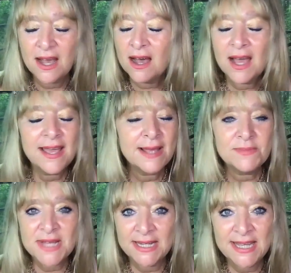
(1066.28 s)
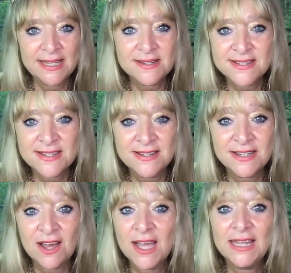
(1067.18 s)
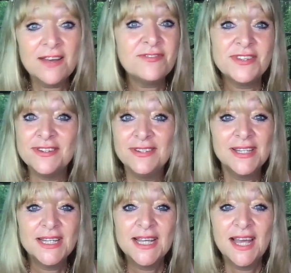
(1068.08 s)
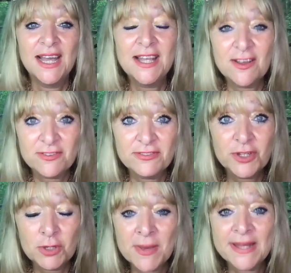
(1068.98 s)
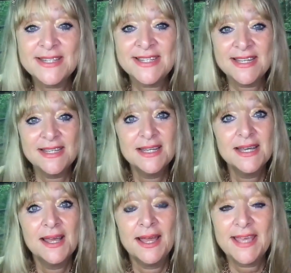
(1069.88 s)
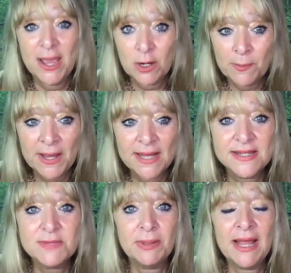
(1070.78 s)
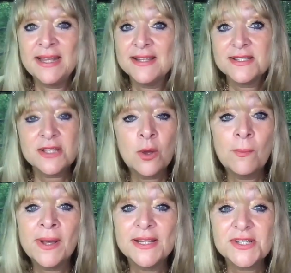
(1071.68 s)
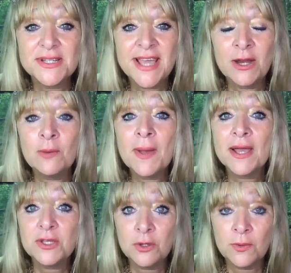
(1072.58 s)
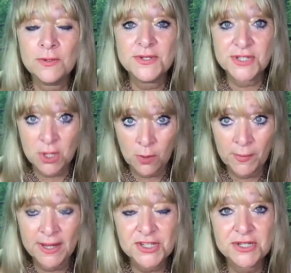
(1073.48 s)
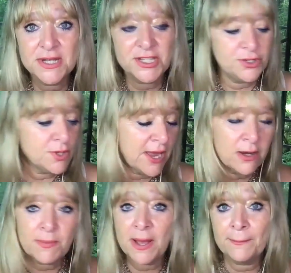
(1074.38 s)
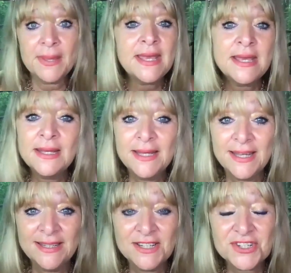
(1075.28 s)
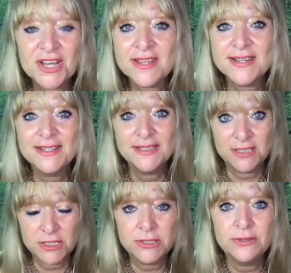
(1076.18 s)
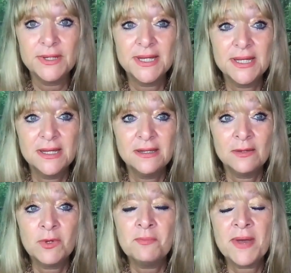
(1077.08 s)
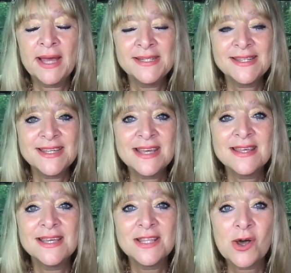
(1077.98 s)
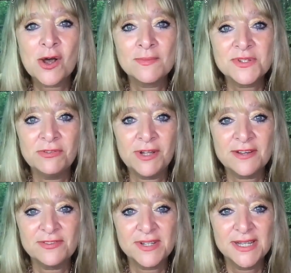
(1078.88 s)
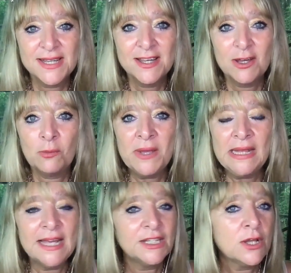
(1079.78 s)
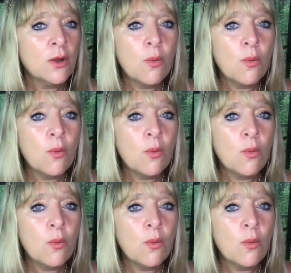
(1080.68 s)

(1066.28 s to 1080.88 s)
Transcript: I am Danny Henderson, and I love you. I love humanity. I care about this planet so much. I care about you all so much, because you care about me and each other too. And we band together in the arms of love, and we let no